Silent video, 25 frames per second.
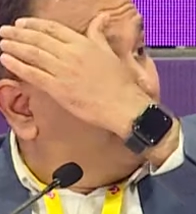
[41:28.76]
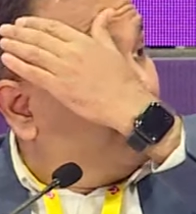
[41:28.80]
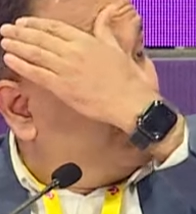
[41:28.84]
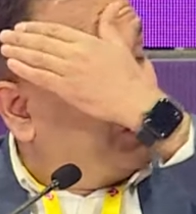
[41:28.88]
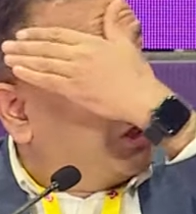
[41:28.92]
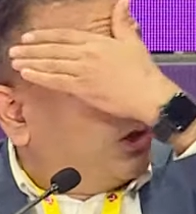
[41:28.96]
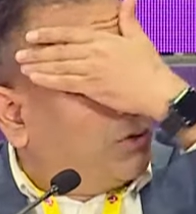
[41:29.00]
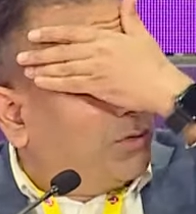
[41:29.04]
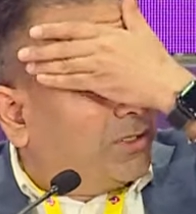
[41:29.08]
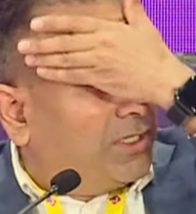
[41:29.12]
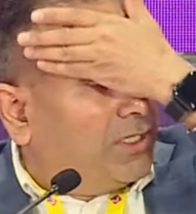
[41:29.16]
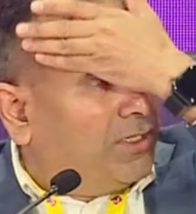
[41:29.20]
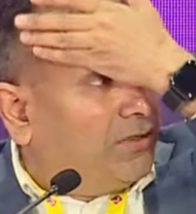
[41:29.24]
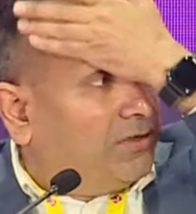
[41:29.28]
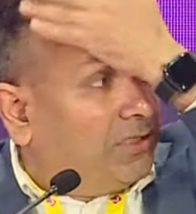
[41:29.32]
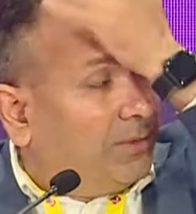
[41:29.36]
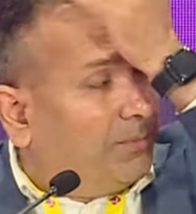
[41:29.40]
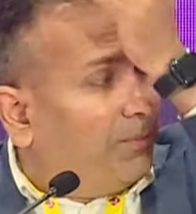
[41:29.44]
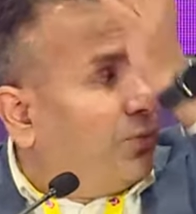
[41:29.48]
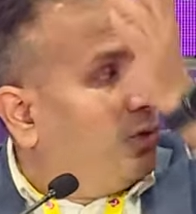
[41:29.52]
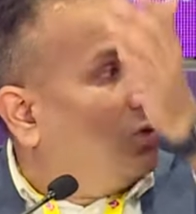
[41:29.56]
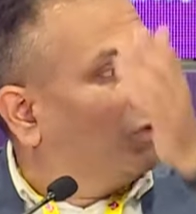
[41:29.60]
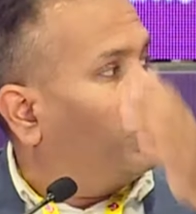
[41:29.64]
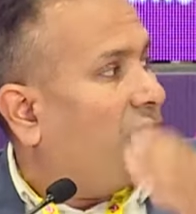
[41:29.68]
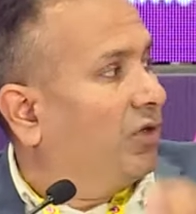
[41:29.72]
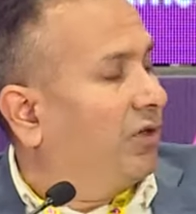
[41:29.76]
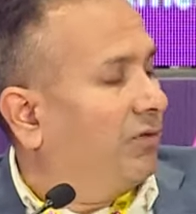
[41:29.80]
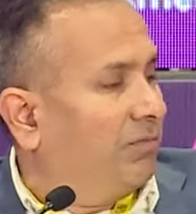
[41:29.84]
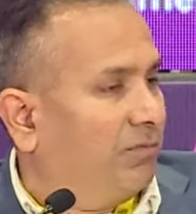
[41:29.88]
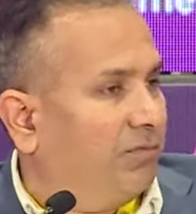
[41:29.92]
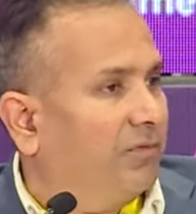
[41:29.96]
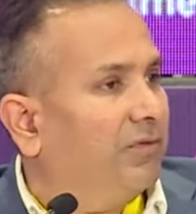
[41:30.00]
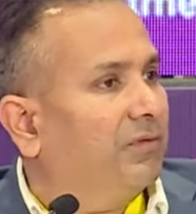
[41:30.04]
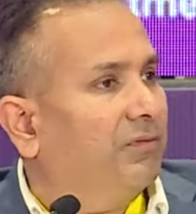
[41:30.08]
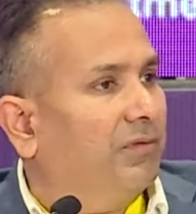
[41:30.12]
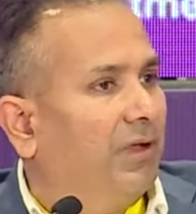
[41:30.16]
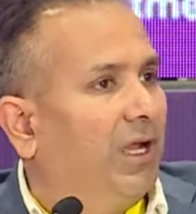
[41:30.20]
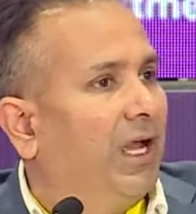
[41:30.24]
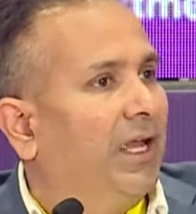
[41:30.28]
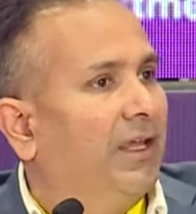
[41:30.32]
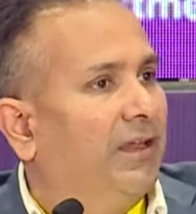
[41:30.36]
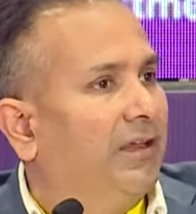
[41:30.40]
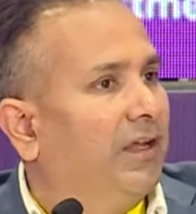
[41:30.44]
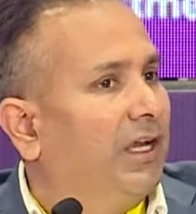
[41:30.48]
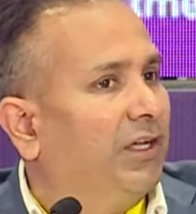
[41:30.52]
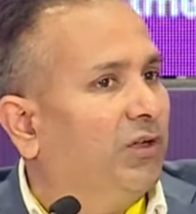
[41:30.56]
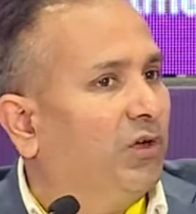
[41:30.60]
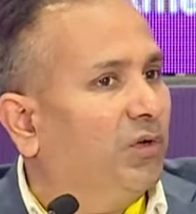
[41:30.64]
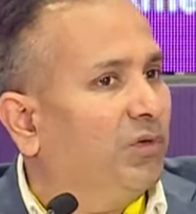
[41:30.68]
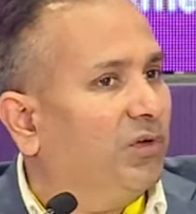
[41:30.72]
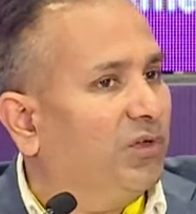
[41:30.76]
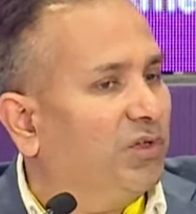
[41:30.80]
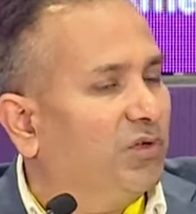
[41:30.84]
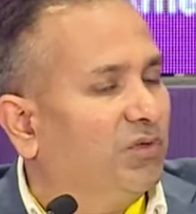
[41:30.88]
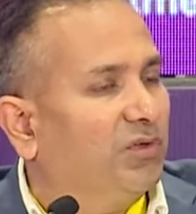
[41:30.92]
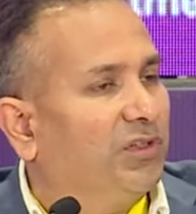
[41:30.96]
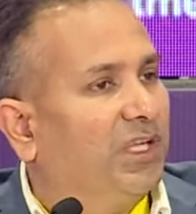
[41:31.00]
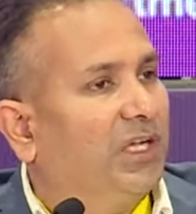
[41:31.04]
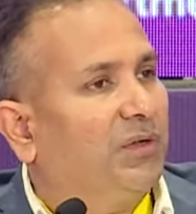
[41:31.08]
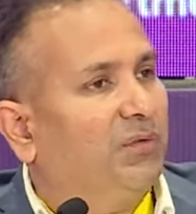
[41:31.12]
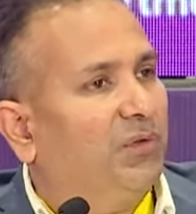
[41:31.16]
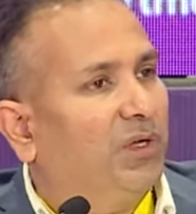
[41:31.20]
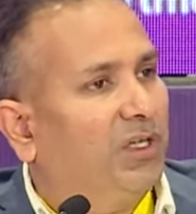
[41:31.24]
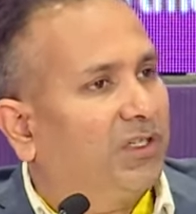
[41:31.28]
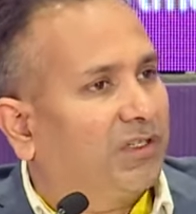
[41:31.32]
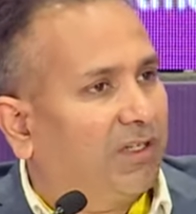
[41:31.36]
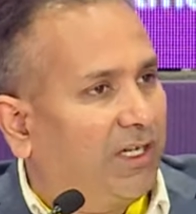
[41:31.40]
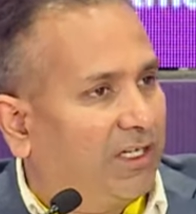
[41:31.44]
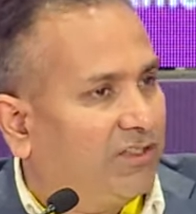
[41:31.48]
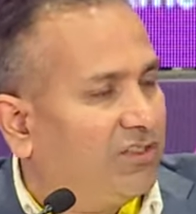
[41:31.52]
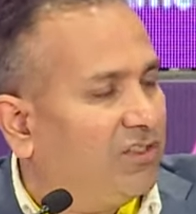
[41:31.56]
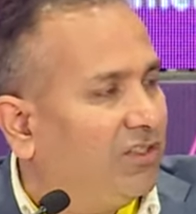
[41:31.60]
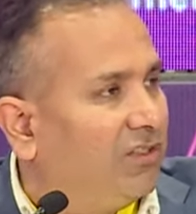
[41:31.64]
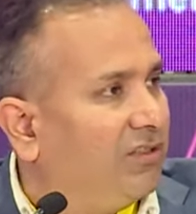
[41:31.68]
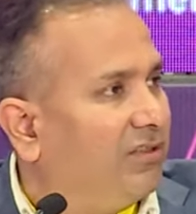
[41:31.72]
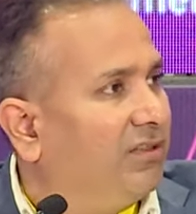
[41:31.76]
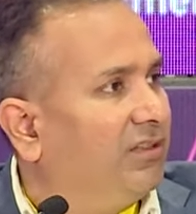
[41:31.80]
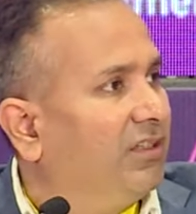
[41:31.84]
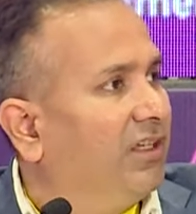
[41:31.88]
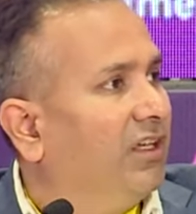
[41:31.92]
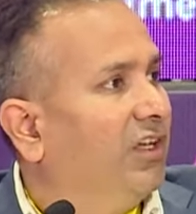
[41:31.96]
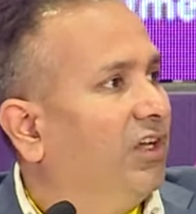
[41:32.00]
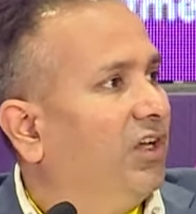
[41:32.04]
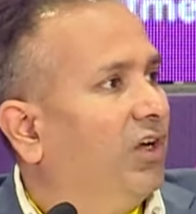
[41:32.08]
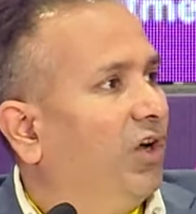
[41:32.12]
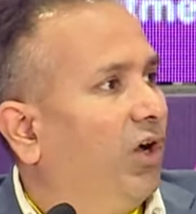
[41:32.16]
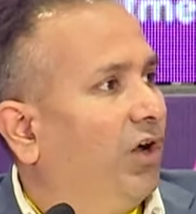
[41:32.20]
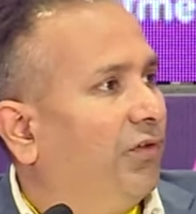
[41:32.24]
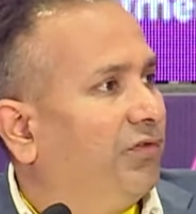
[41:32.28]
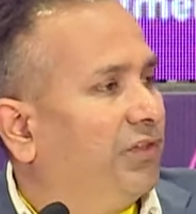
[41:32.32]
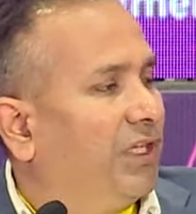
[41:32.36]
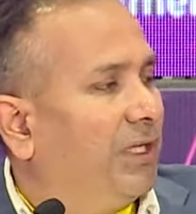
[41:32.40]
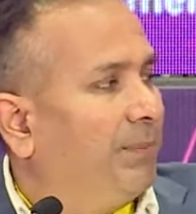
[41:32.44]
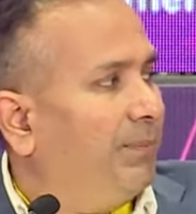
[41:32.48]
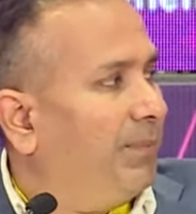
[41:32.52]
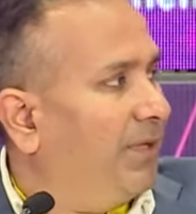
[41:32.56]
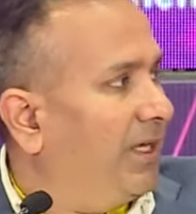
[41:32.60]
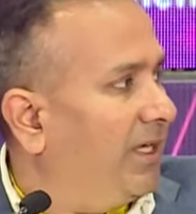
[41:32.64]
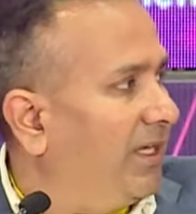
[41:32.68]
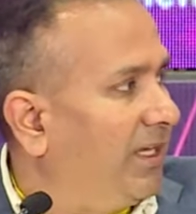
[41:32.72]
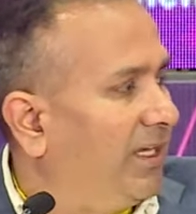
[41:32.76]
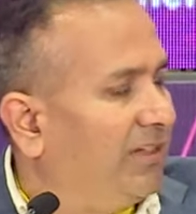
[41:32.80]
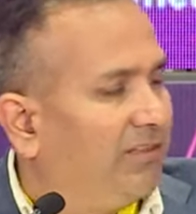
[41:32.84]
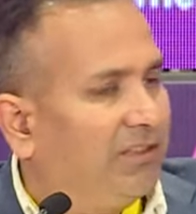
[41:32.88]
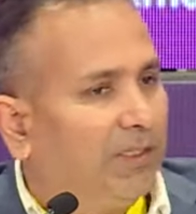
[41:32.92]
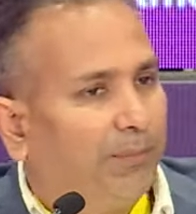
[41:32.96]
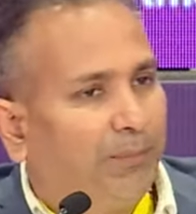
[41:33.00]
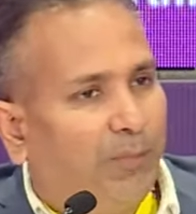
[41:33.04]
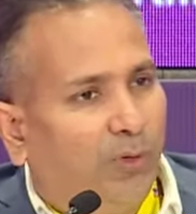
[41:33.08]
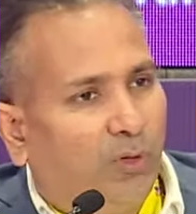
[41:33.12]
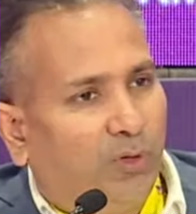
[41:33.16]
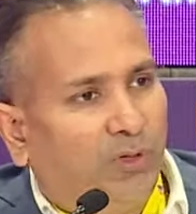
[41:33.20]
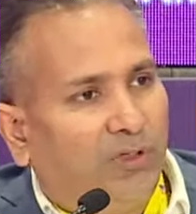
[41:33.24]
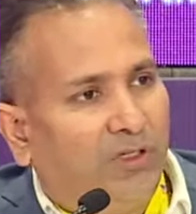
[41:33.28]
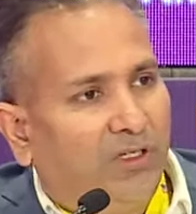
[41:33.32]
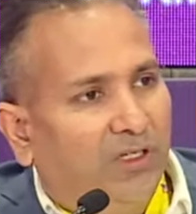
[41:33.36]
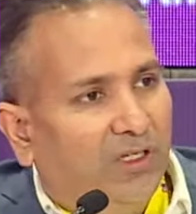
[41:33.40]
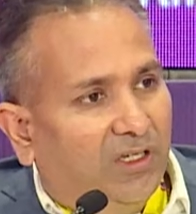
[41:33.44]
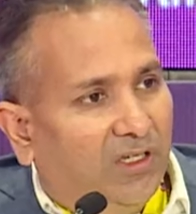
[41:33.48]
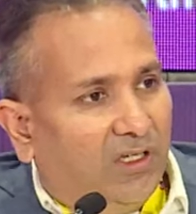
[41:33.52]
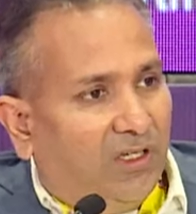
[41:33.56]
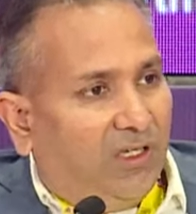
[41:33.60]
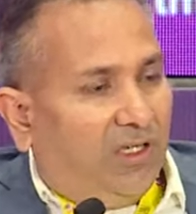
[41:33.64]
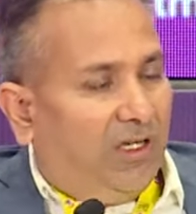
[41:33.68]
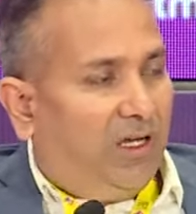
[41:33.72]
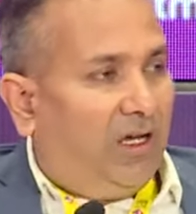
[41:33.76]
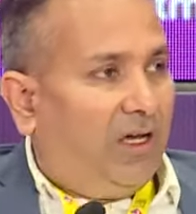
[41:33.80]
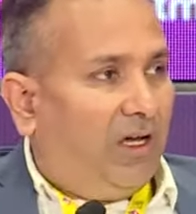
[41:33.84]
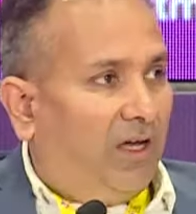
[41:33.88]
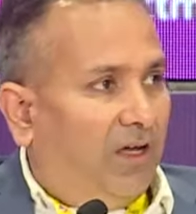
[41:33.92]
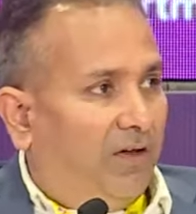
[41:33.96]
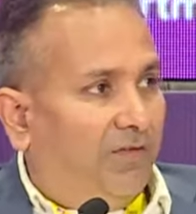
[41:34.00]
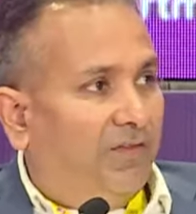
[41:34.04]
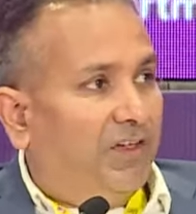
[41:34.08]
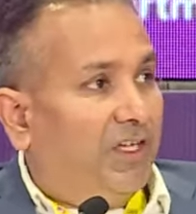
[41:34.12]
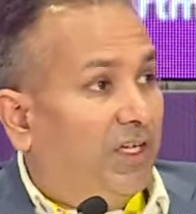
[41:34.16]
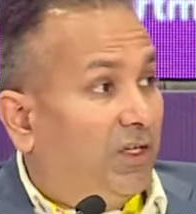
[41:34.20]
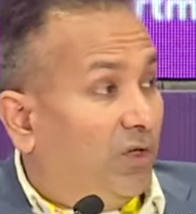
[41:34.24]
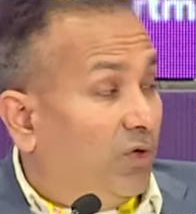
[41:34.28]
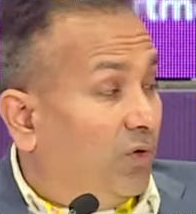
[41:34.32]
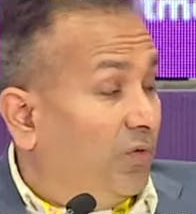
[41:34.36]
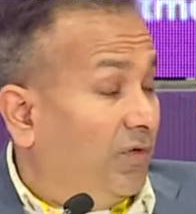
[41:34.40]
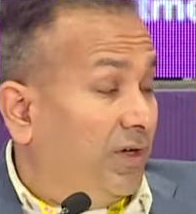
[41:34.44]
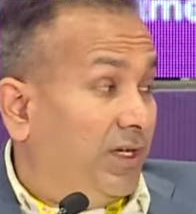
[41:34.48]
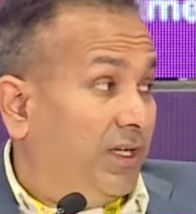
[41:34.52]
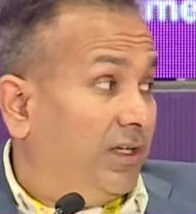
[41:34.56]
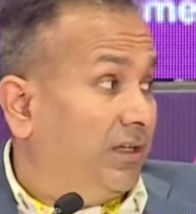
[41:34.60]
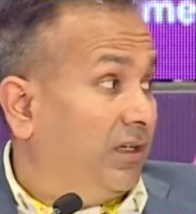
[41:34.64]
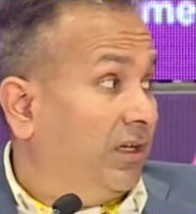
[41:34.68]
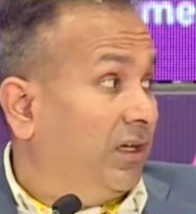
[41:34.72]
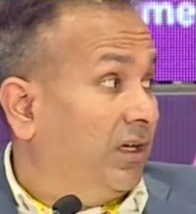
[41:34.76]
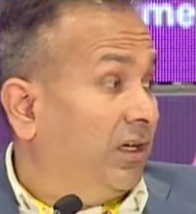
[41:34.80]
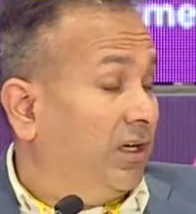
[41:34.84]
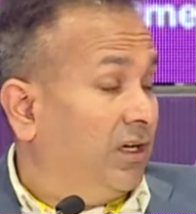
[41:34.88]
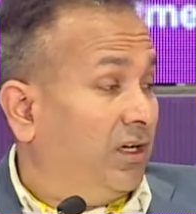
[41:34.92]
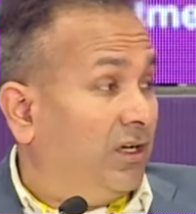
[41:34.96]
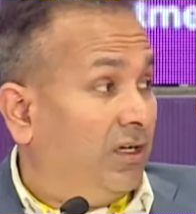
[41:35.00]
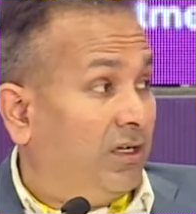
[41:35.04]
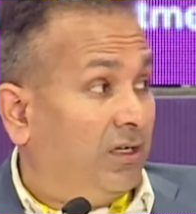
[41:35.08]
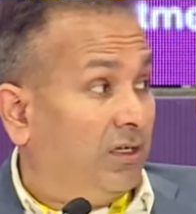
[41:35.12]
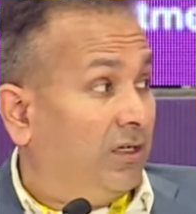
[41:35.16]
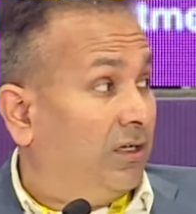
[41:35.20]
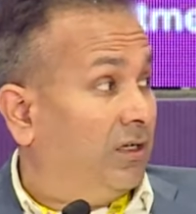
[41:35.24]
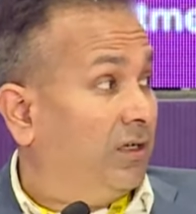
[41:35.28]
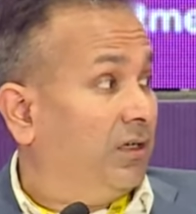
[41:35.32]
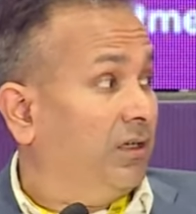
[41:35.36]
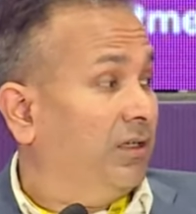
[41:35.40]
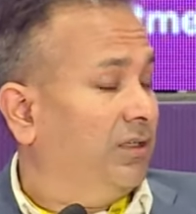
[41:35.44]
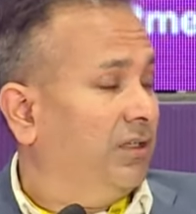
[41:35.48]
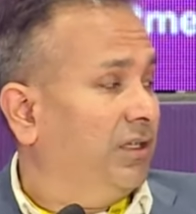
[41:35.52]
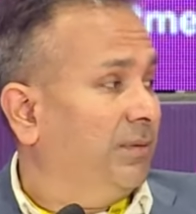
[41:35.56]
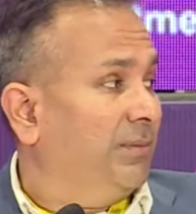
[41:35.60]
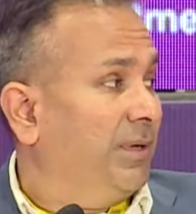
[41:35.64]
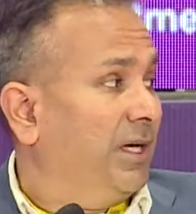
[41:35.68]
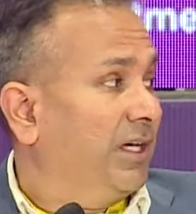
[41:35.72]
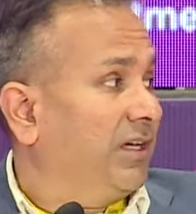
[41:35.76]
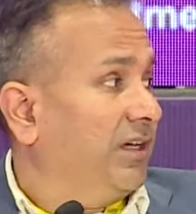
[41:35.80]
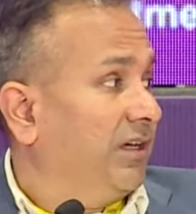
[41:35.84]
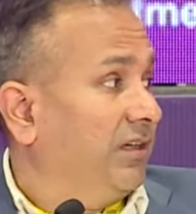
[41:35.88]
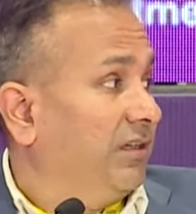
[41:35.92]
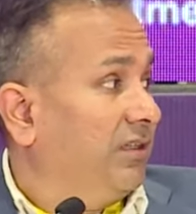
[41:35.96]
without any support, or I don't want to use that word, crutches of that PLI support, we are nowhere in the market.